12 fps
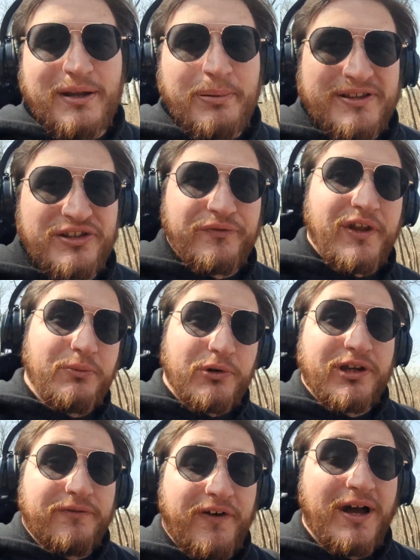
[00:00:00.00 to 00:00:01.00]
of Pennsylvania where you
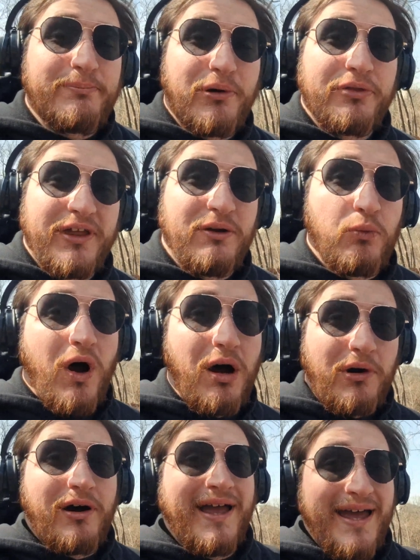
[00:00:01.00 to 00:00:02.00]
can find both a Wawa